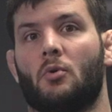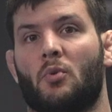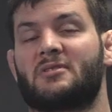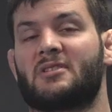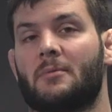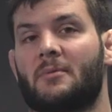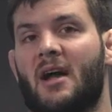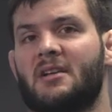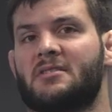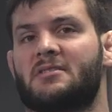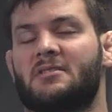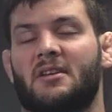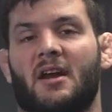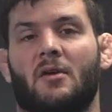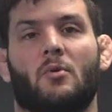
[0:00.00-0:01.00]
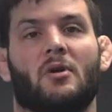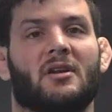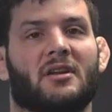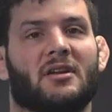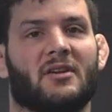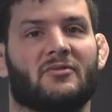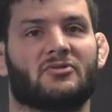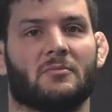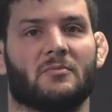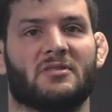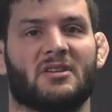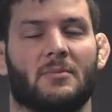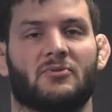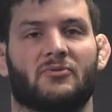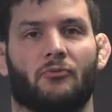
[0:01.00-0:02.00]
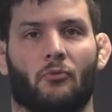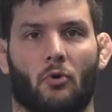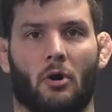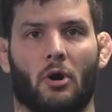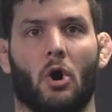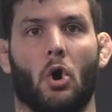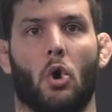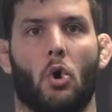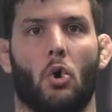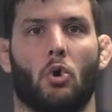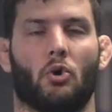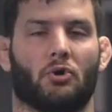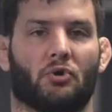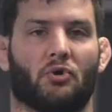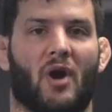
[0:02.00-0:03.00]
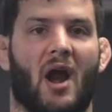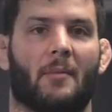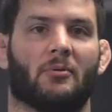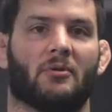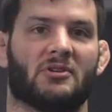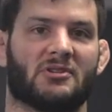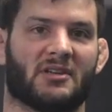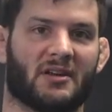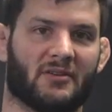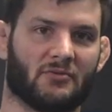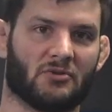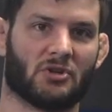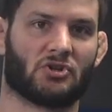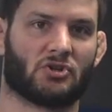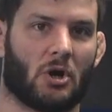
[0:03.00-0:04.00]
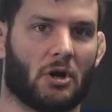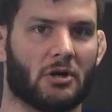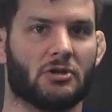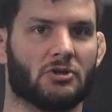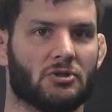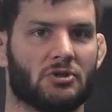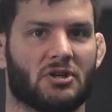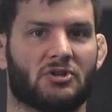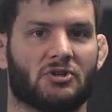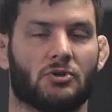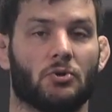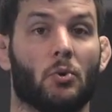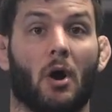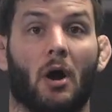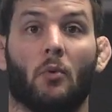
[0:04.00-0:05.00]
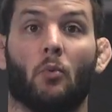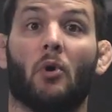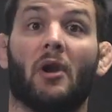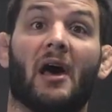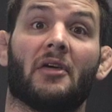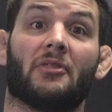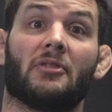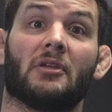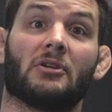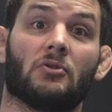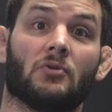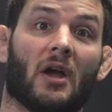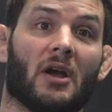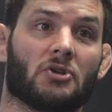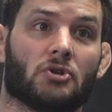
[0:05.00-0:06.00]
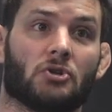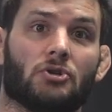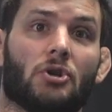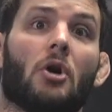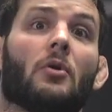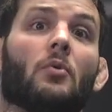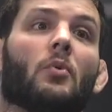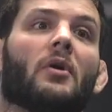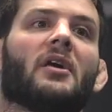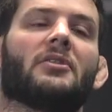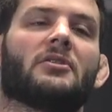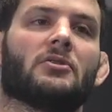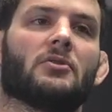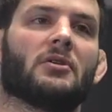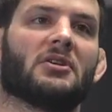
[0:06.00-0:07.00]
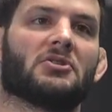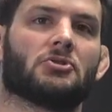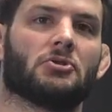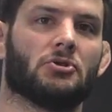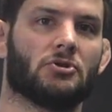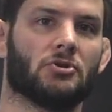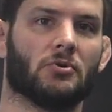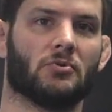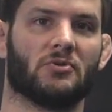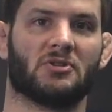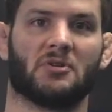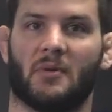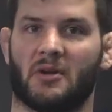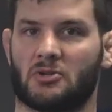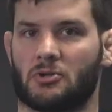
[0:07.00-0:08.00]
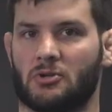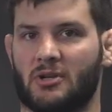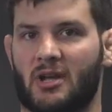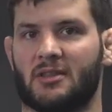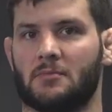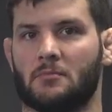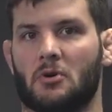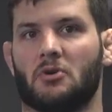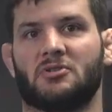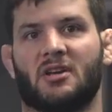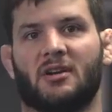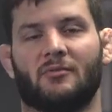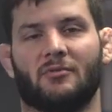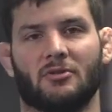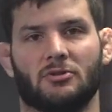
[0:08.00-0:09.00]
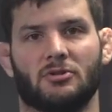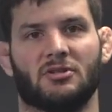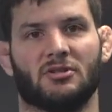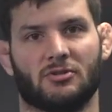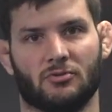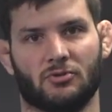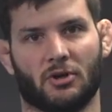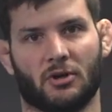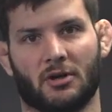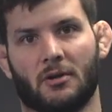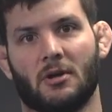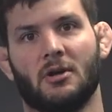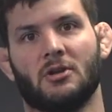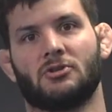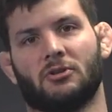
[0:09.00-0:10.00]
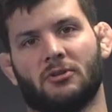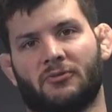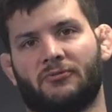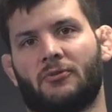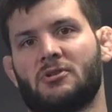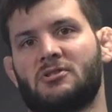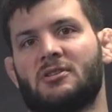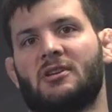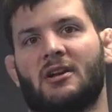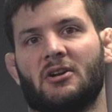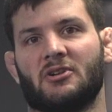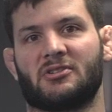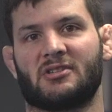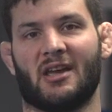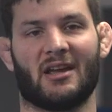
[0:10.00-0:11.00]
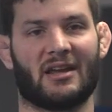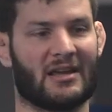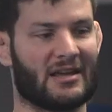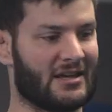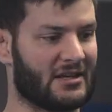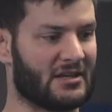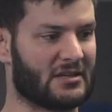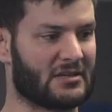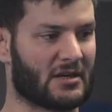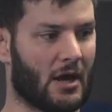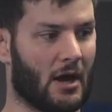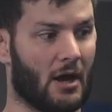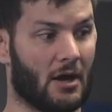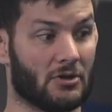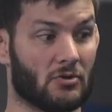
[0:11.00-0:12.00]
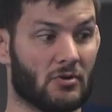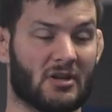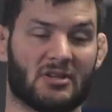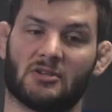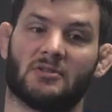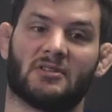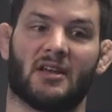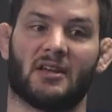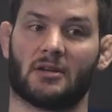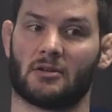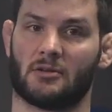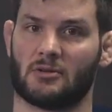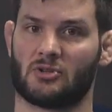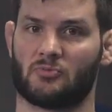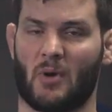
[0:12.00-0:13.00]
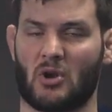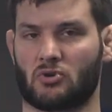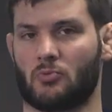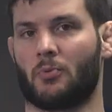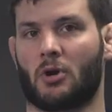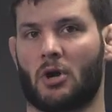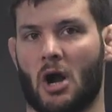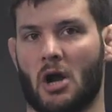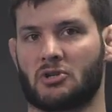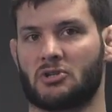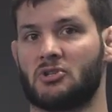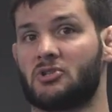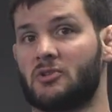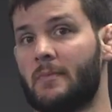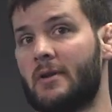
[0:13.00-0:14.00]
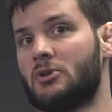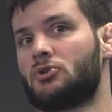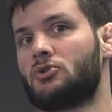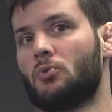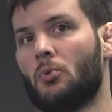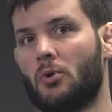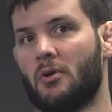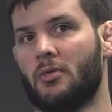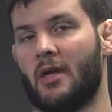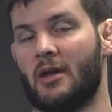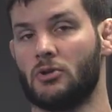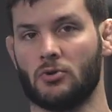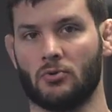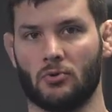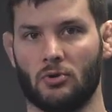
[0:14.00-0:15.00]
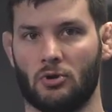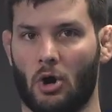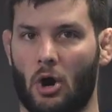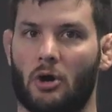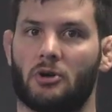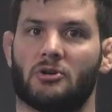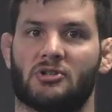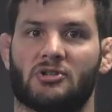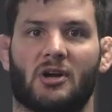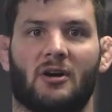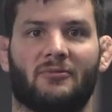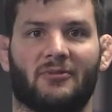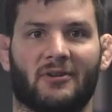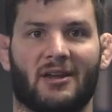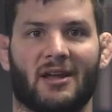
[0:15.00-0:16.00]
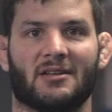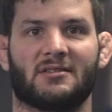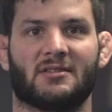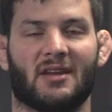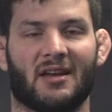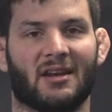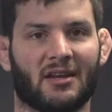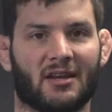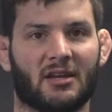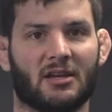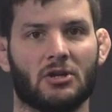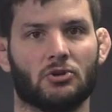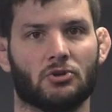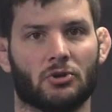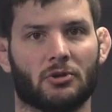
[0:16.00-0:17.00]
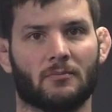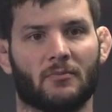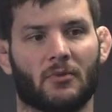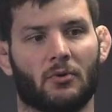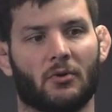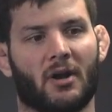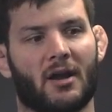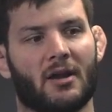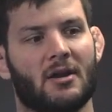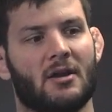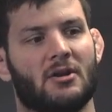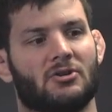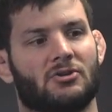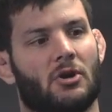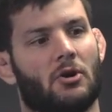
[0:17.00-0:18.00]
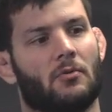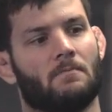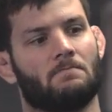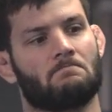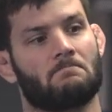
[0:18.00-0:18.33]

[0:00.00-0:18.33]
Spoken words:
What's up, guys? Today I wanted to give some tips for older grapplers that have just started jiu-jitsu on what I think you guys should know and what I think you guys should do to make sure you get the most out of your jiu-jitsu journey. So the first thing I'll say is you need to take special precautions to make sure that you guard yourself against getting injured, okay? So